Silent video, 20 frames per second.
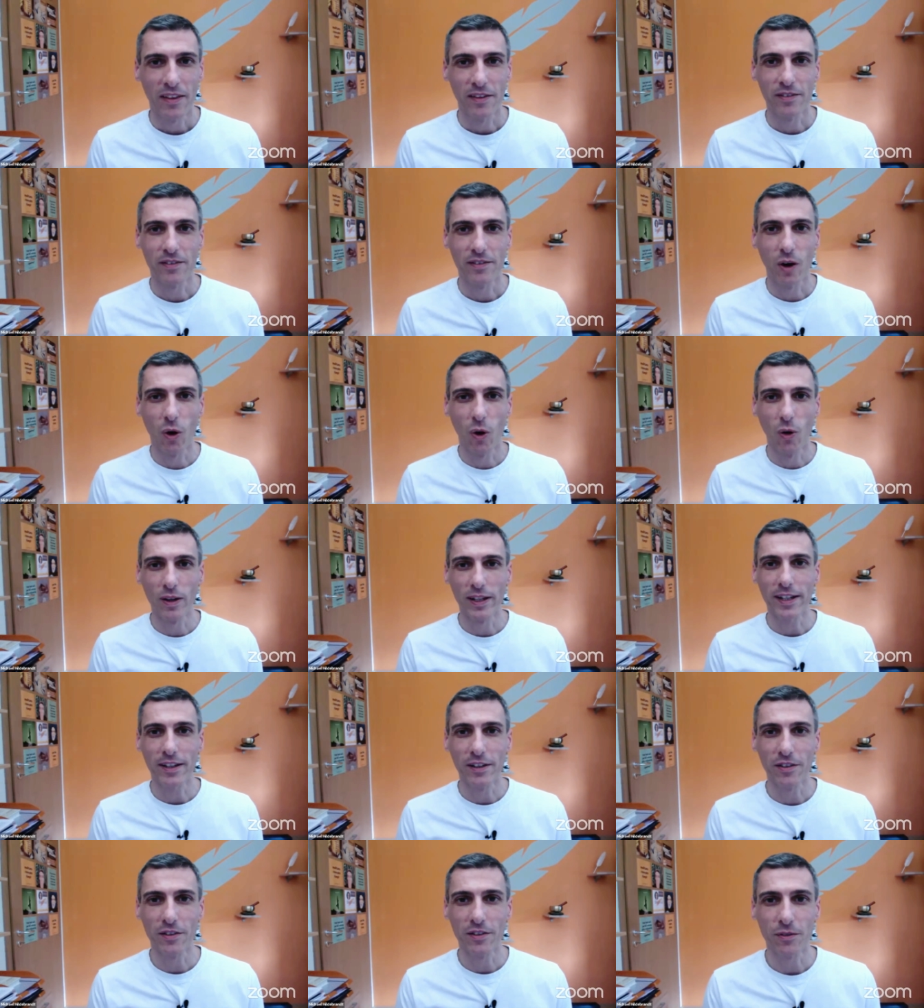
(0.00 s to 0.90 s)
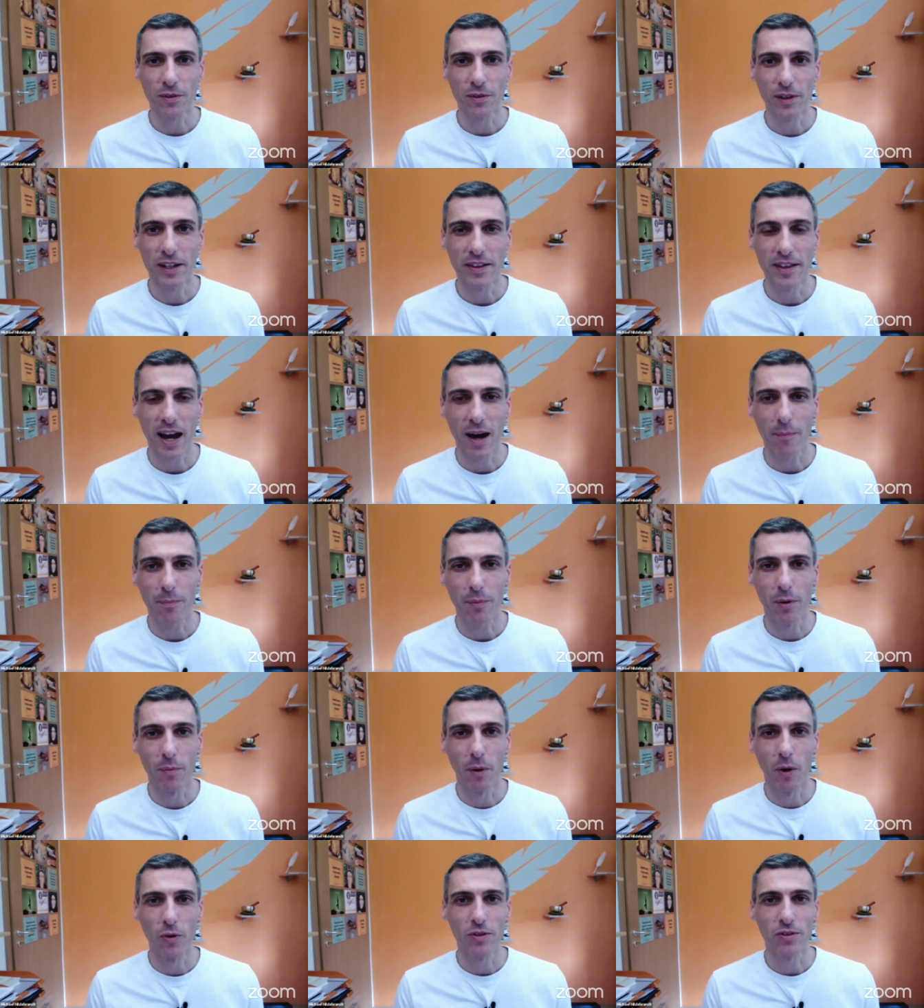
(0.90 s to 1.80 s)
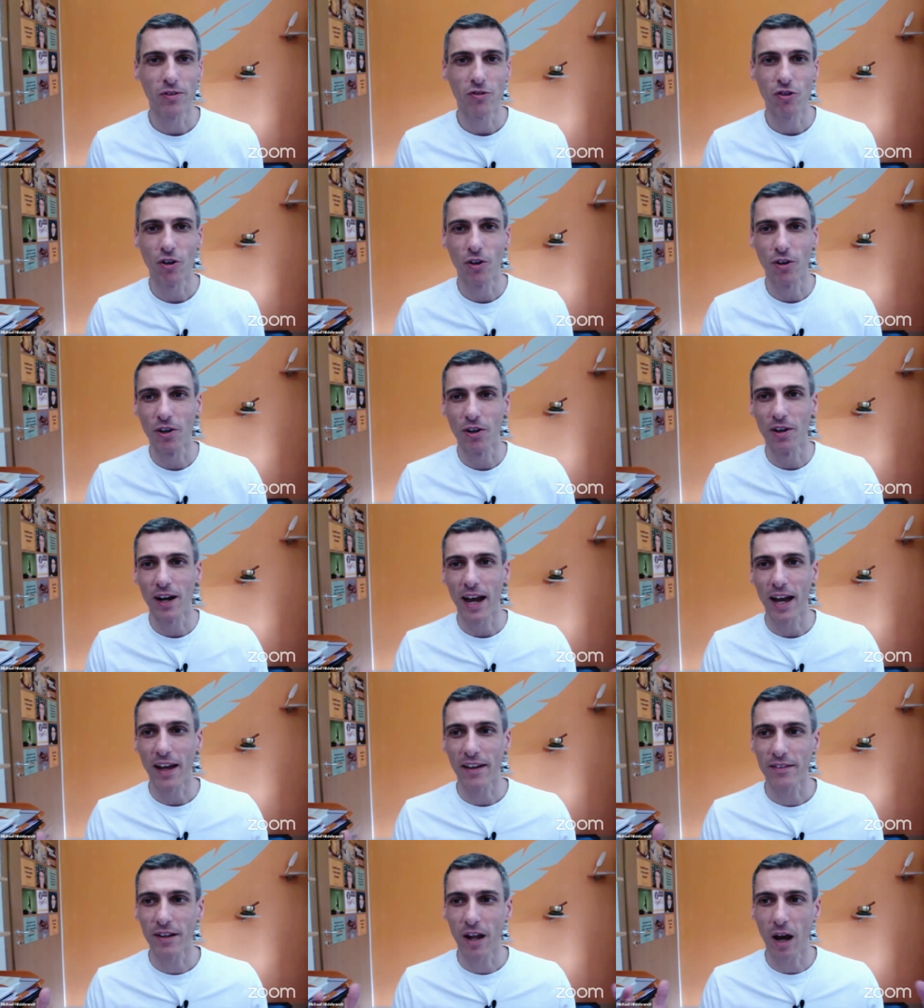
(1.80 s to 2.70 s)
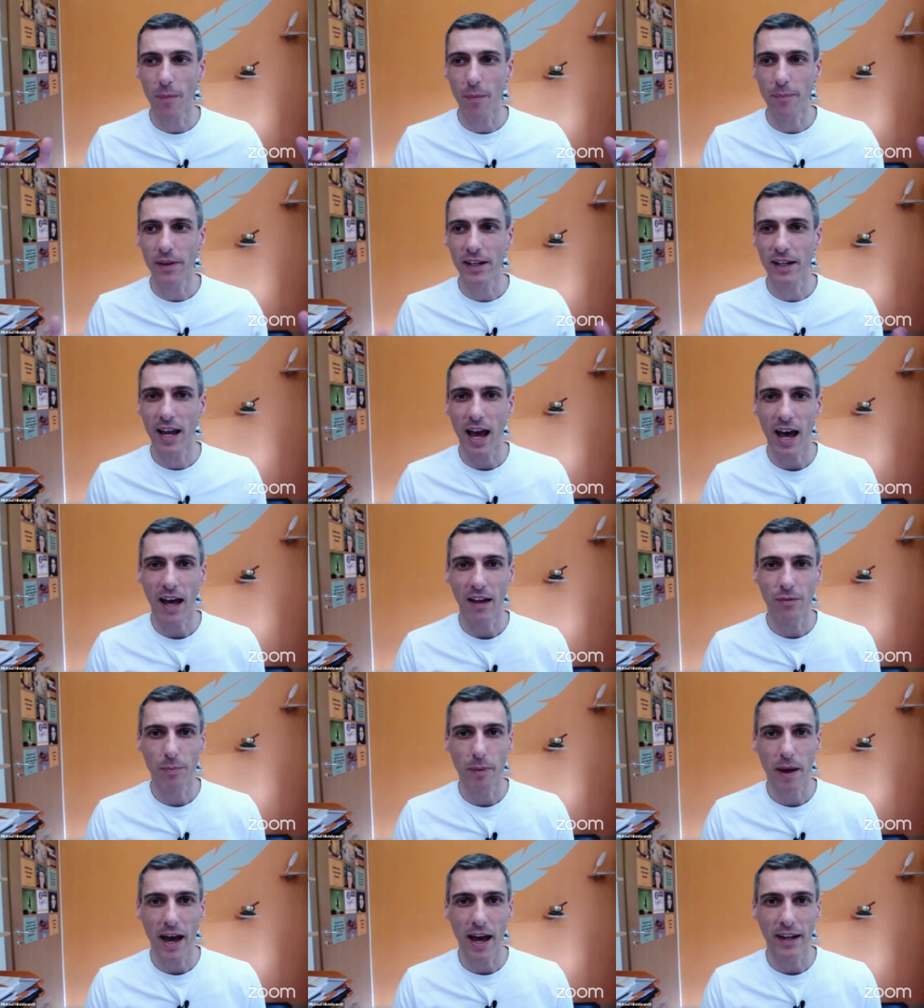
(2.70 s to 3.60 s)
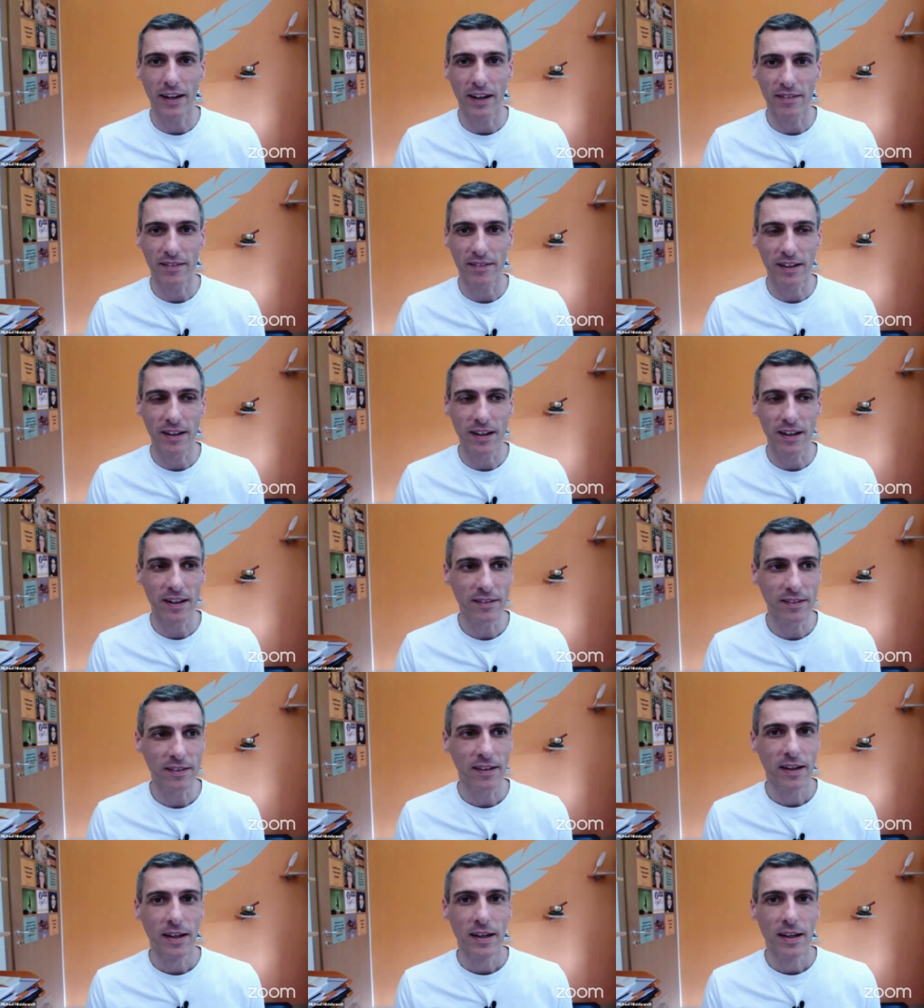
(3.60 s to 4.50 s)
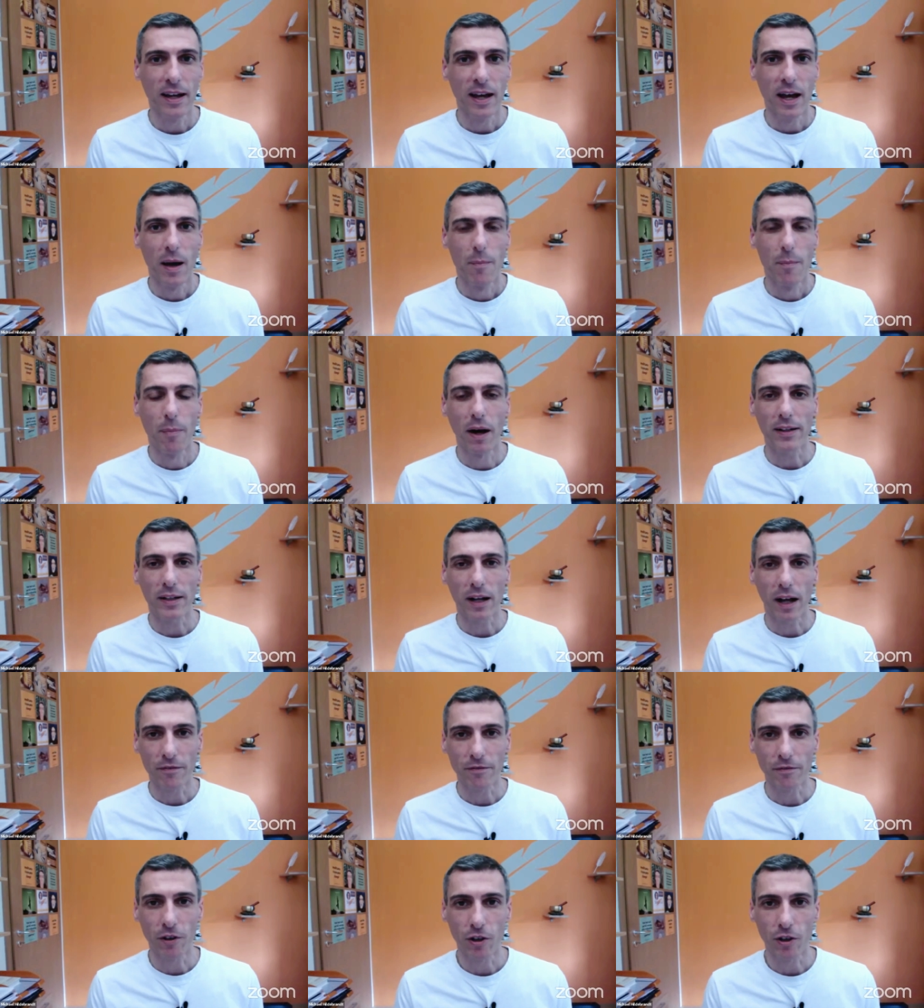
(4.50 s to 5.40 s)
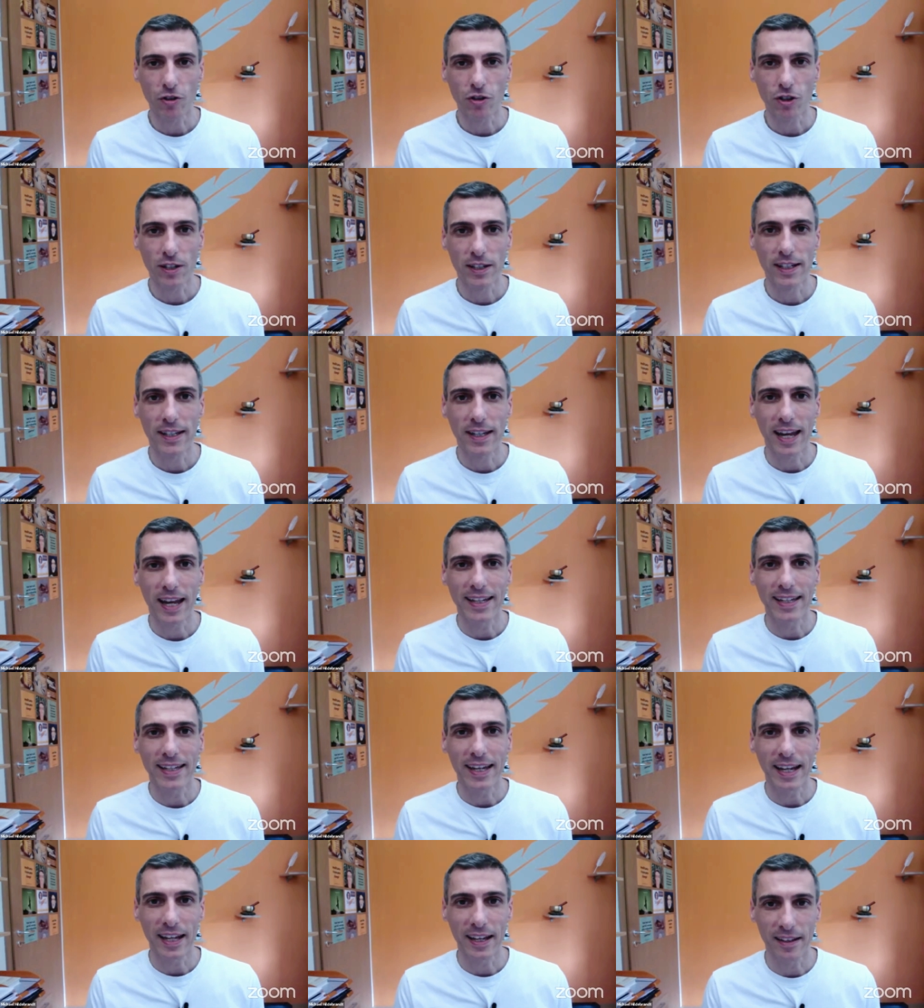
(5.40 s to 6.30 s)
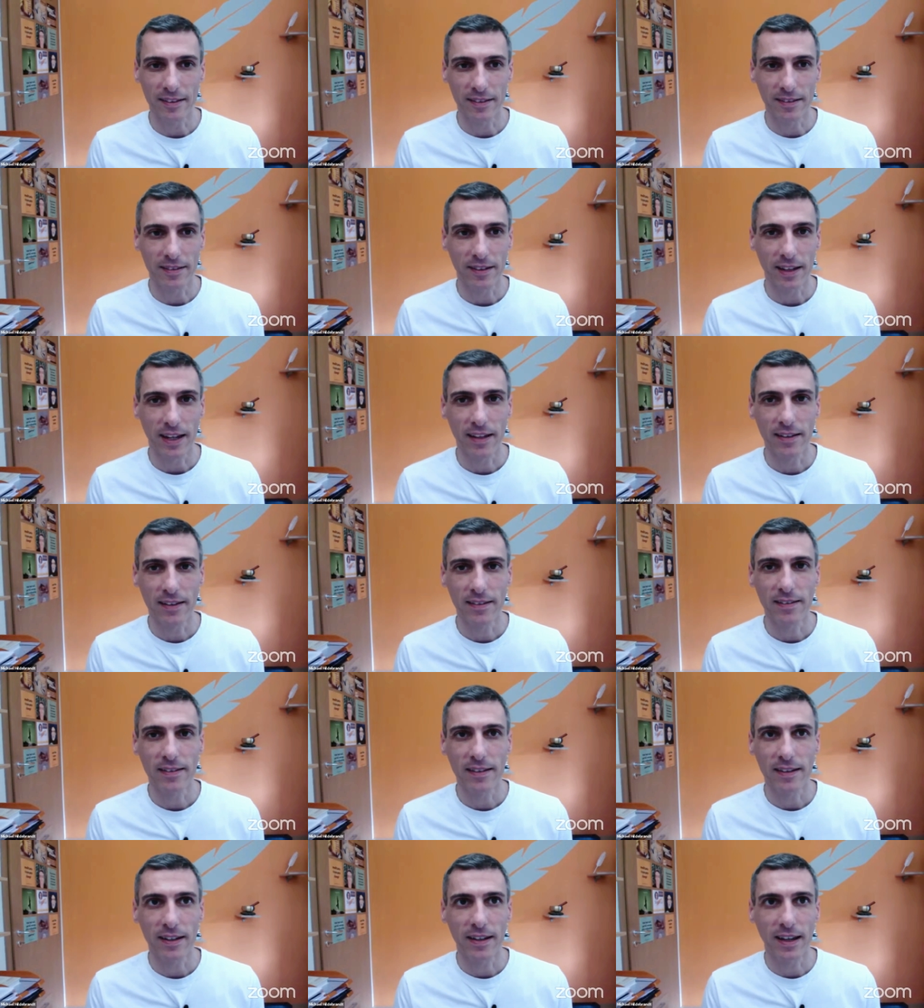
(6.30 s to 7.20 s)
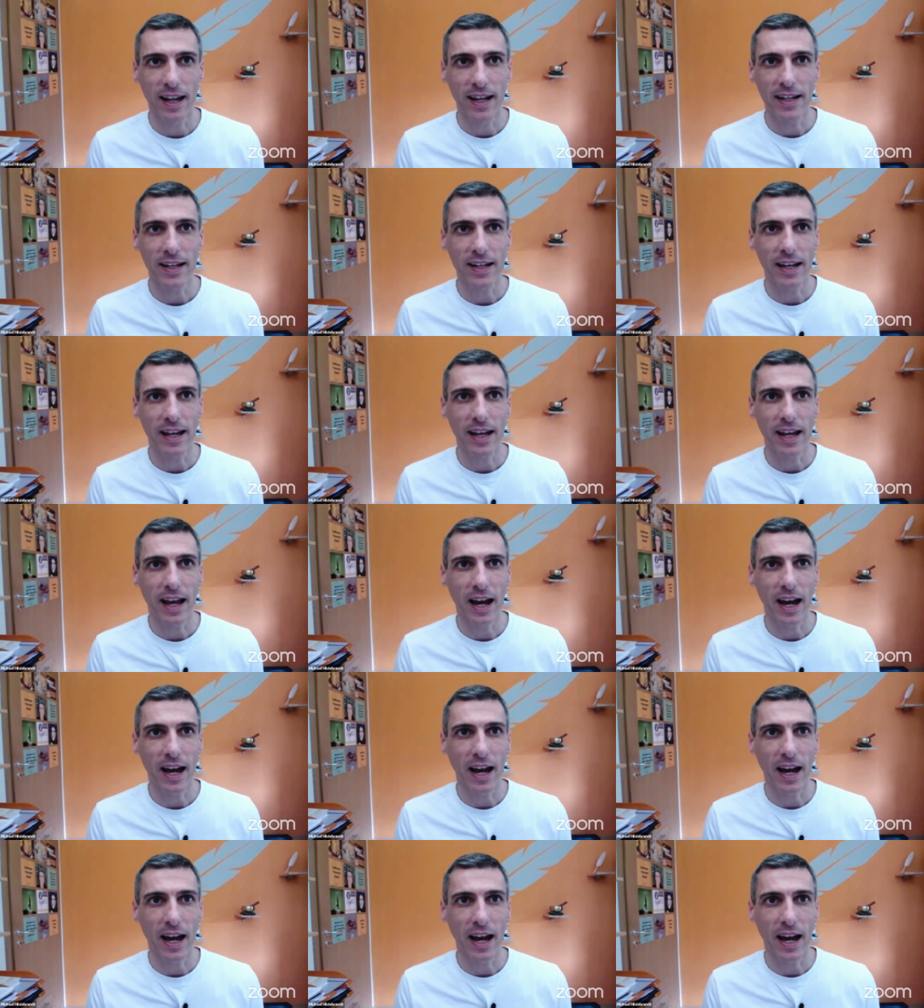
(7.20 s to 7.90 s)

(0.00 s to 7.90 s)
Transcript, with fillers: There's a whole industry that promotes sugar as not being as bad as it is, but unfortunately it is. It's like